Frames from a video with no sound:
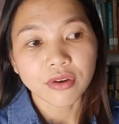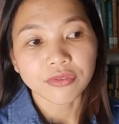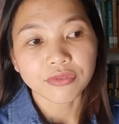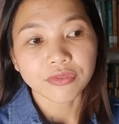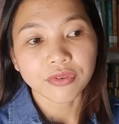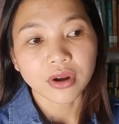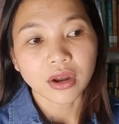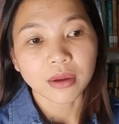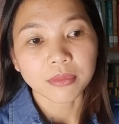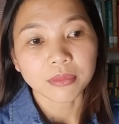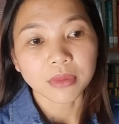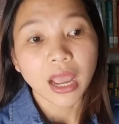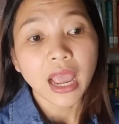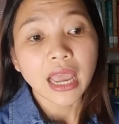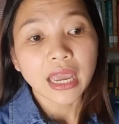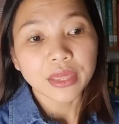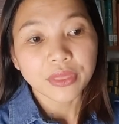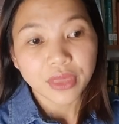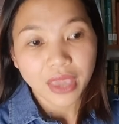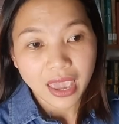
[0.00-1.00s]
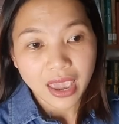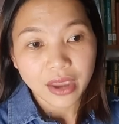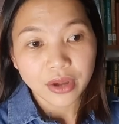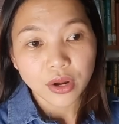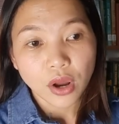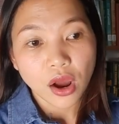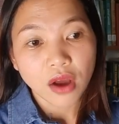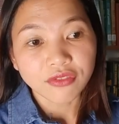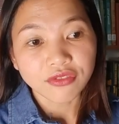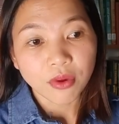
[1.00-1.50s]
from the end
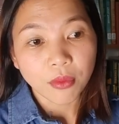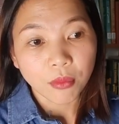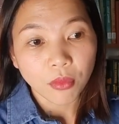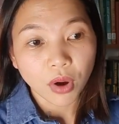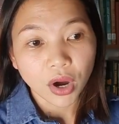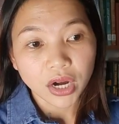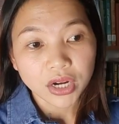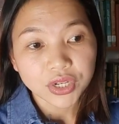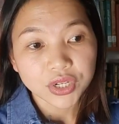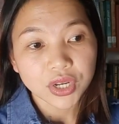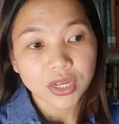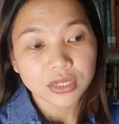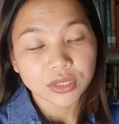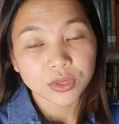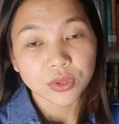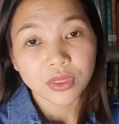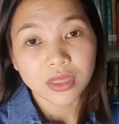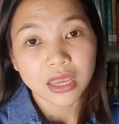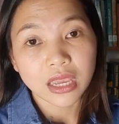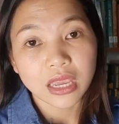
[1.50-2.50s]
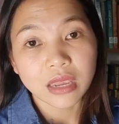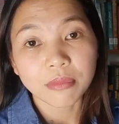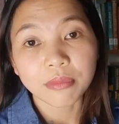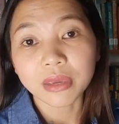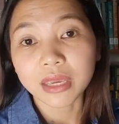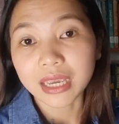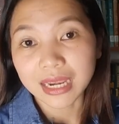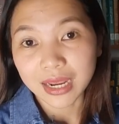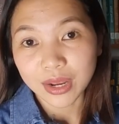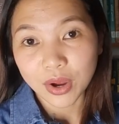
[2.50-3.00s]
of March to the
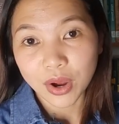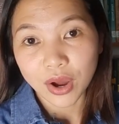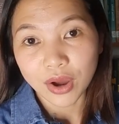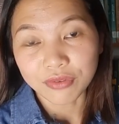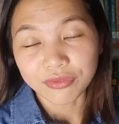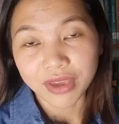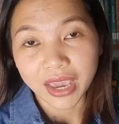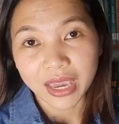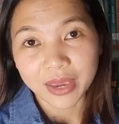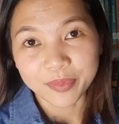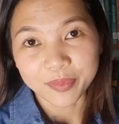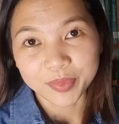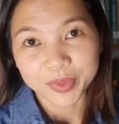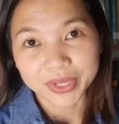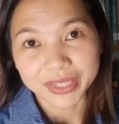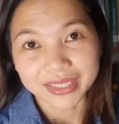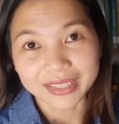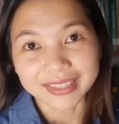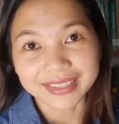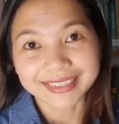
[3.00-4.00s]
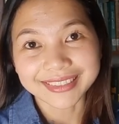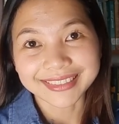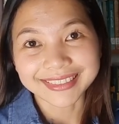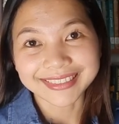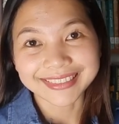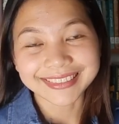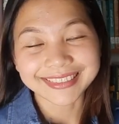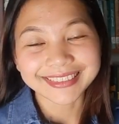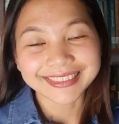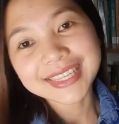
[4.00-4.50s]
beginning of April.
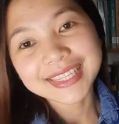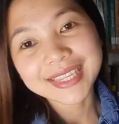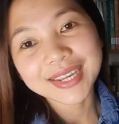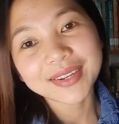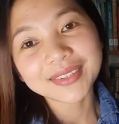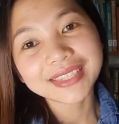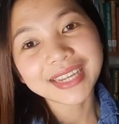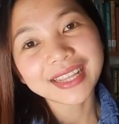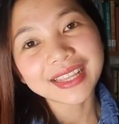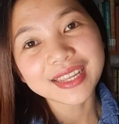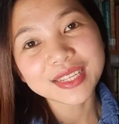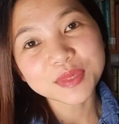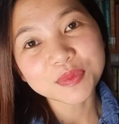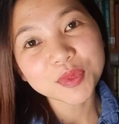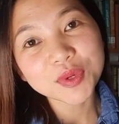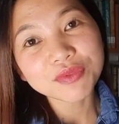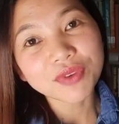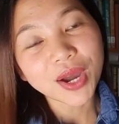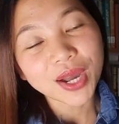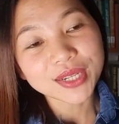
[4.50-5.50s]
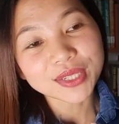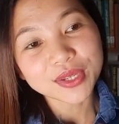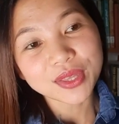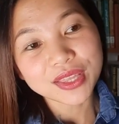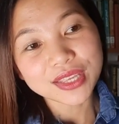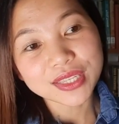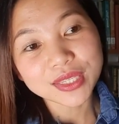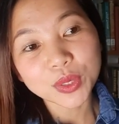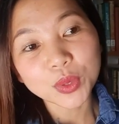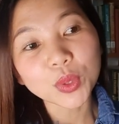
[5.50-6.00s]
So now let's move on to
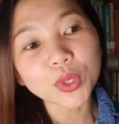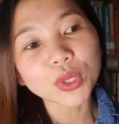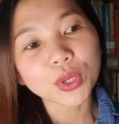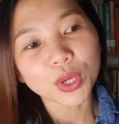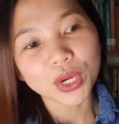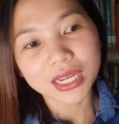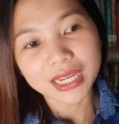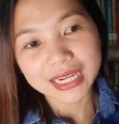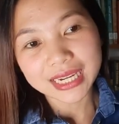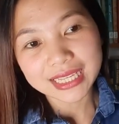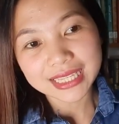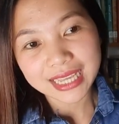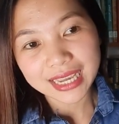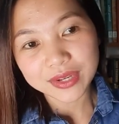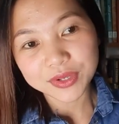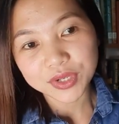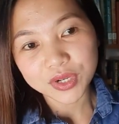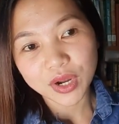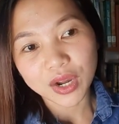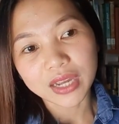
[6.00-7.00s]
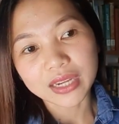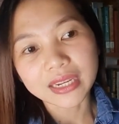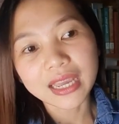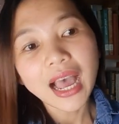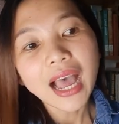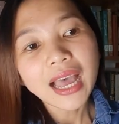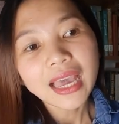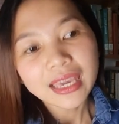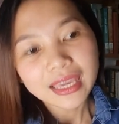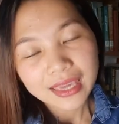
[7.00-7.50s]
the school organization.
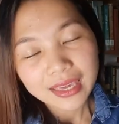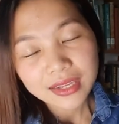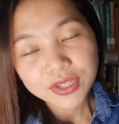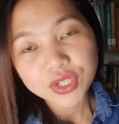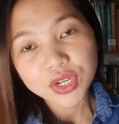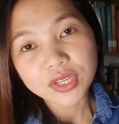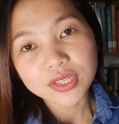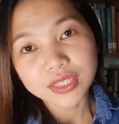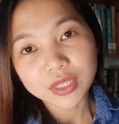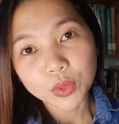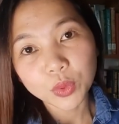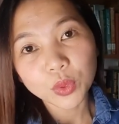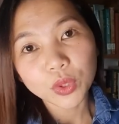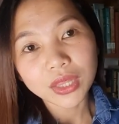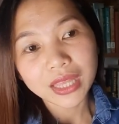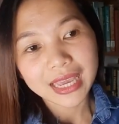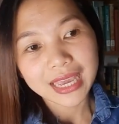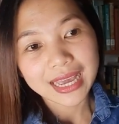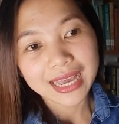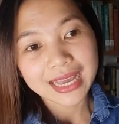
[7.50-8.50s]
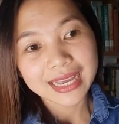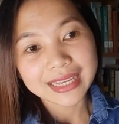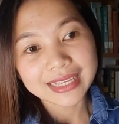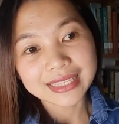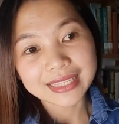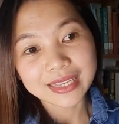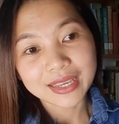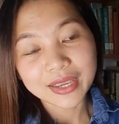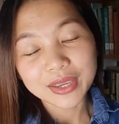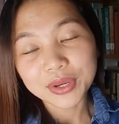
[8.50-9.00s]
Each school
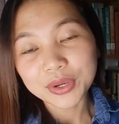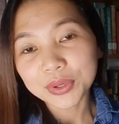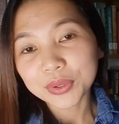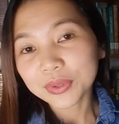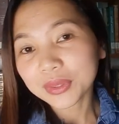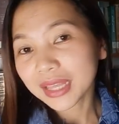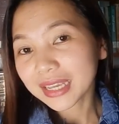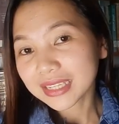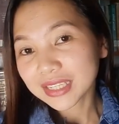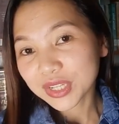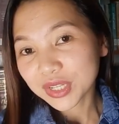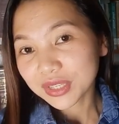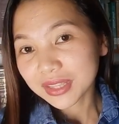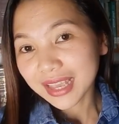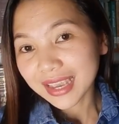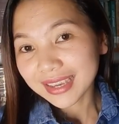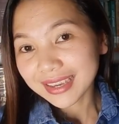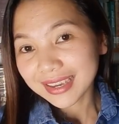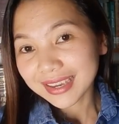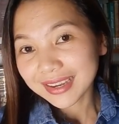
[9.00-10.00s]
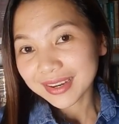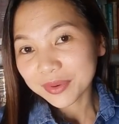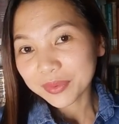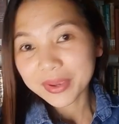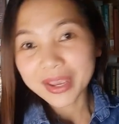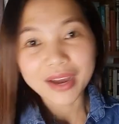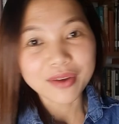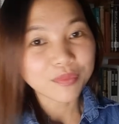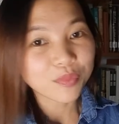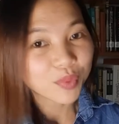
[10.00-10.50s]
has, like just like here, we
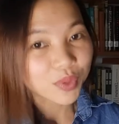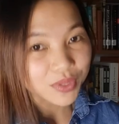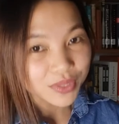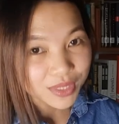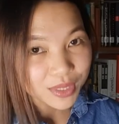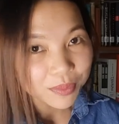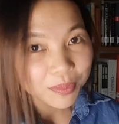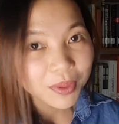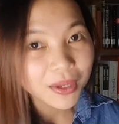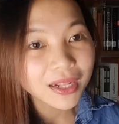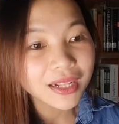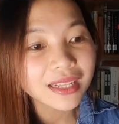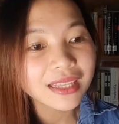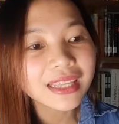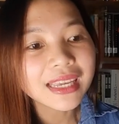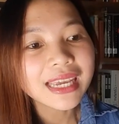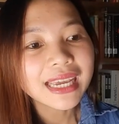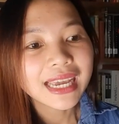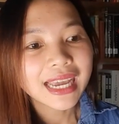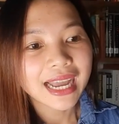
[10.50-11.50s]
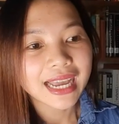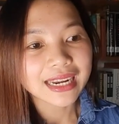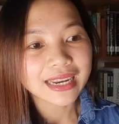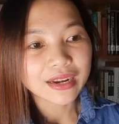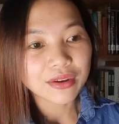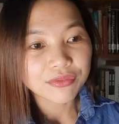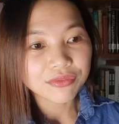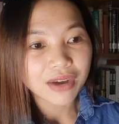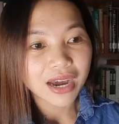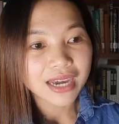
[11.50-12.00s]
have principal and then
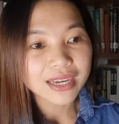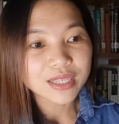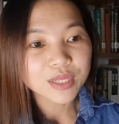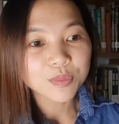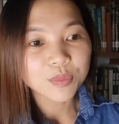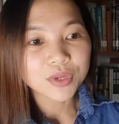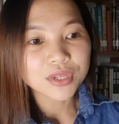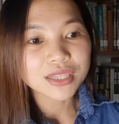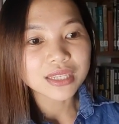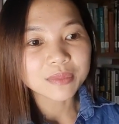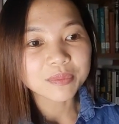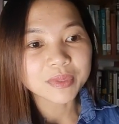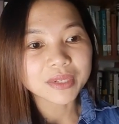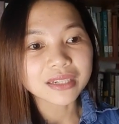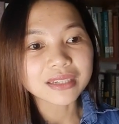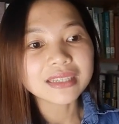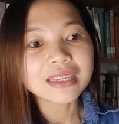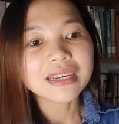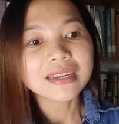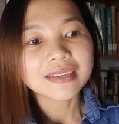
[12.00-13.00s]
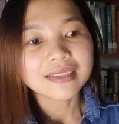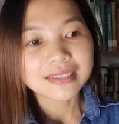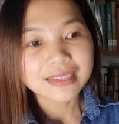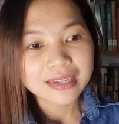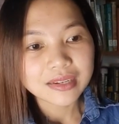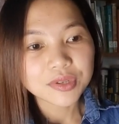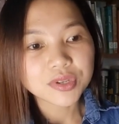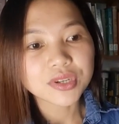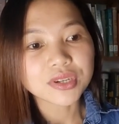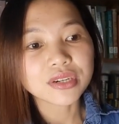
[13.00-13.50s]
a vice principal,
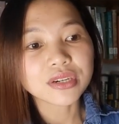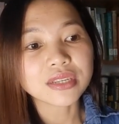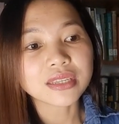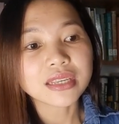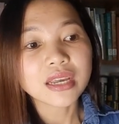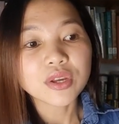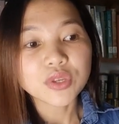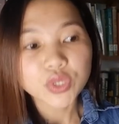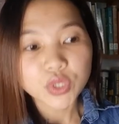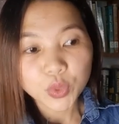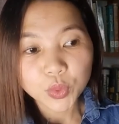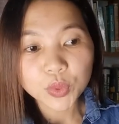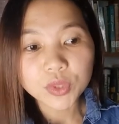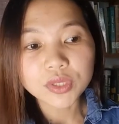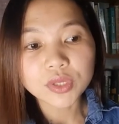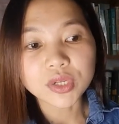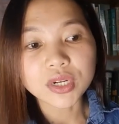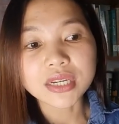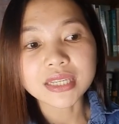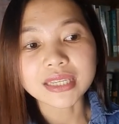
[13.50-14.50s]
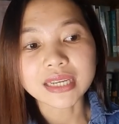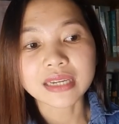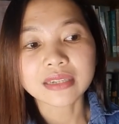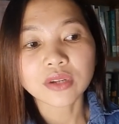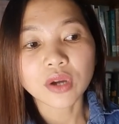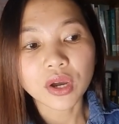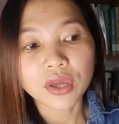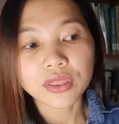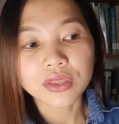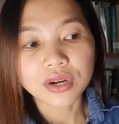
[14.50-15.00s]
teachers, school nurse, and
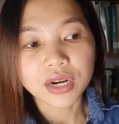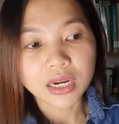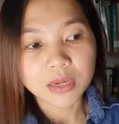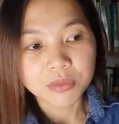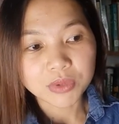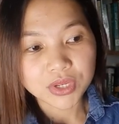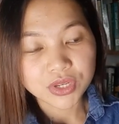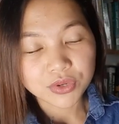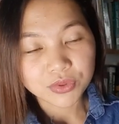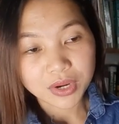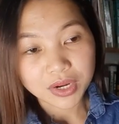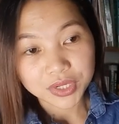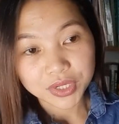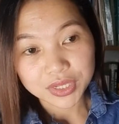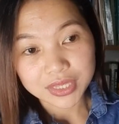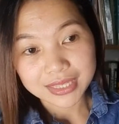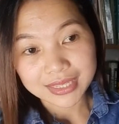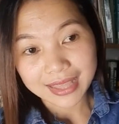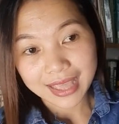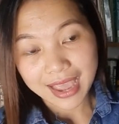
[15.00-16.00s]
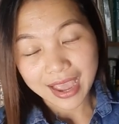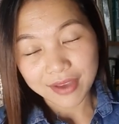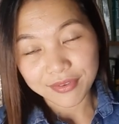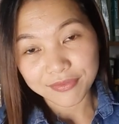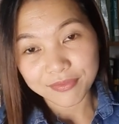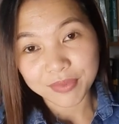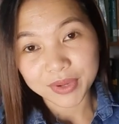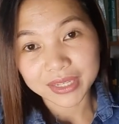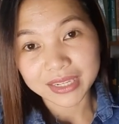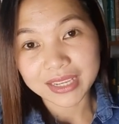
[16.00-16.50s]
other administration staff.
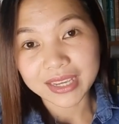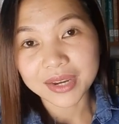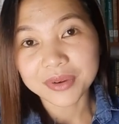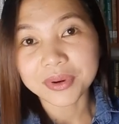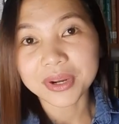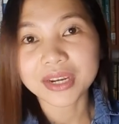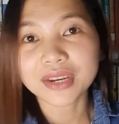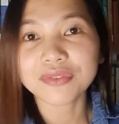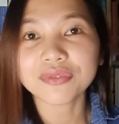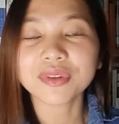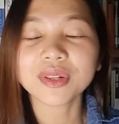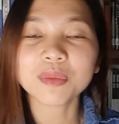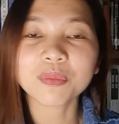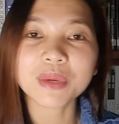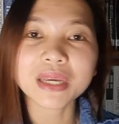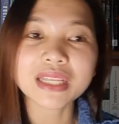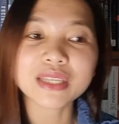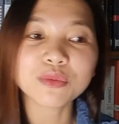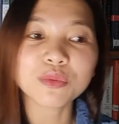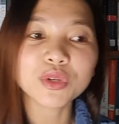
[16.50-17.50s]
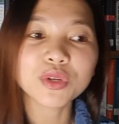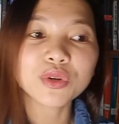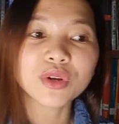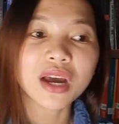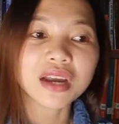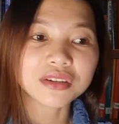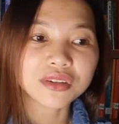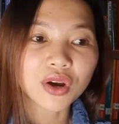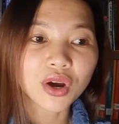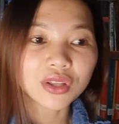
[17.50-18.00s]
But here in the Philippines, we do
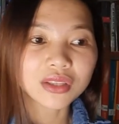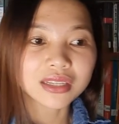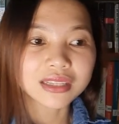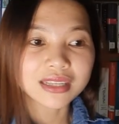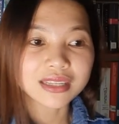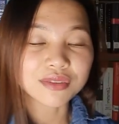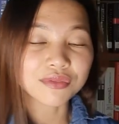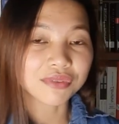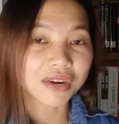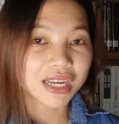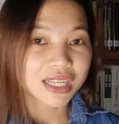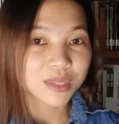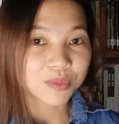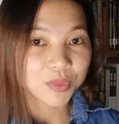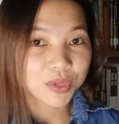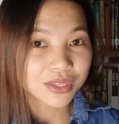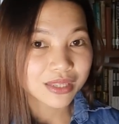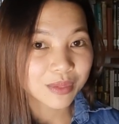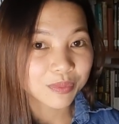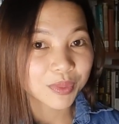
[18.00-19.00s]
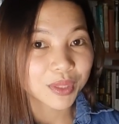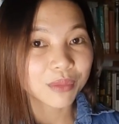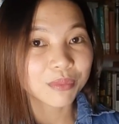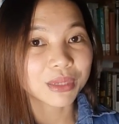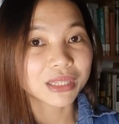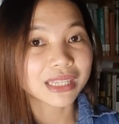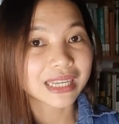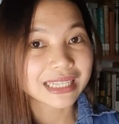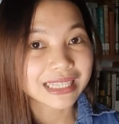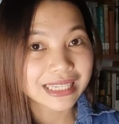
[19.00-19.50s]
not call it as vice principal,
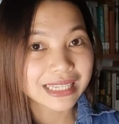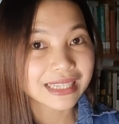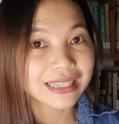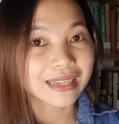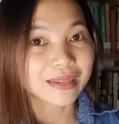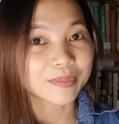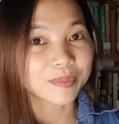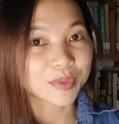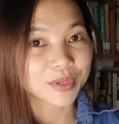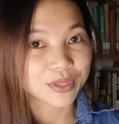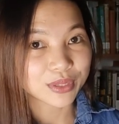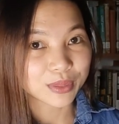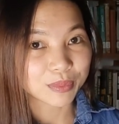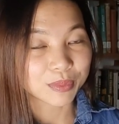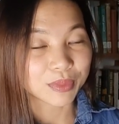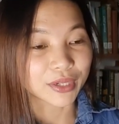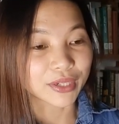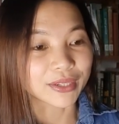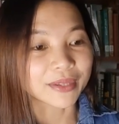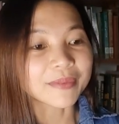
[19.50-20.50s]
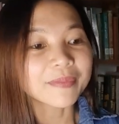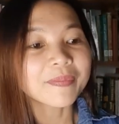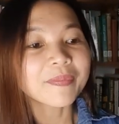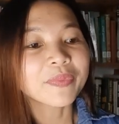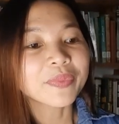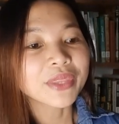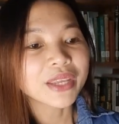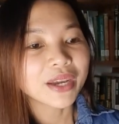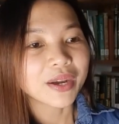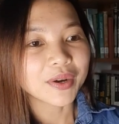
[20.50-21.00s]
but assistant principal.
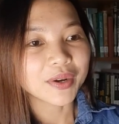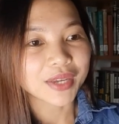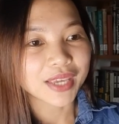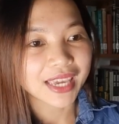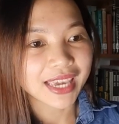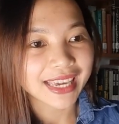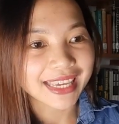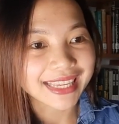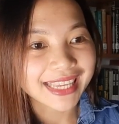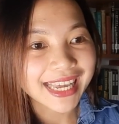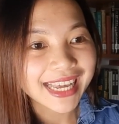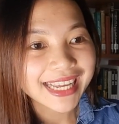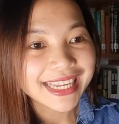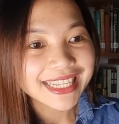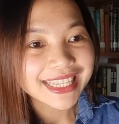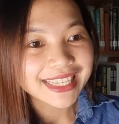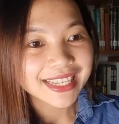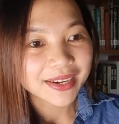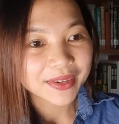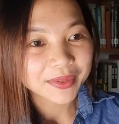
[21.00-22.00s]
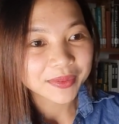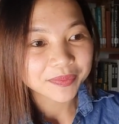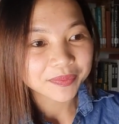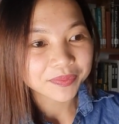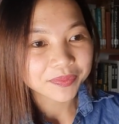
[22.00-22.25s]
Okay, so